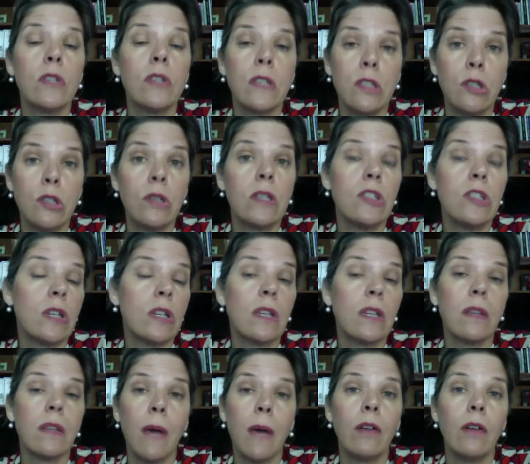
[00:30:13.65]
You can check
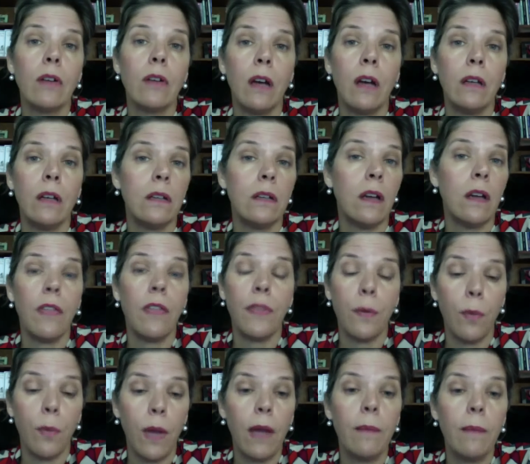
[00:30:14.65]
them out on
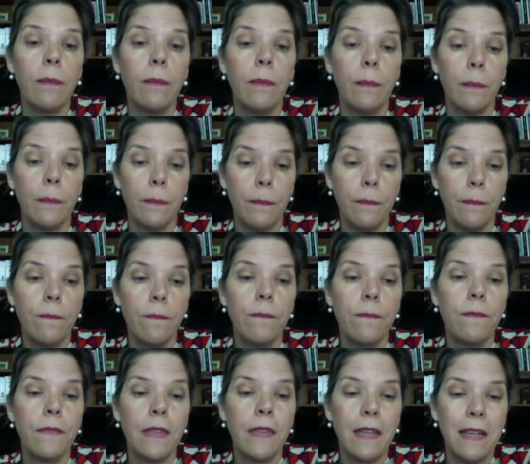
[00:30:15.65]
the web.
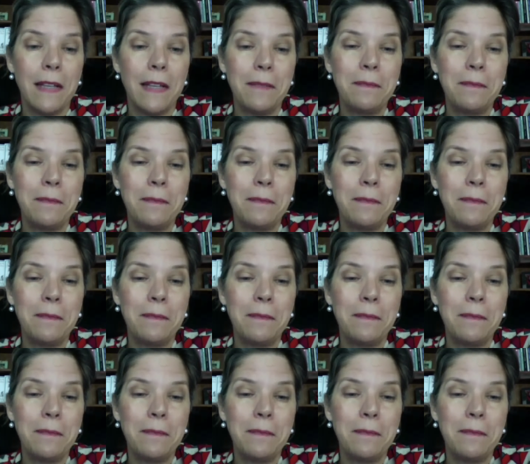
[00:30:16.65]
Yeah.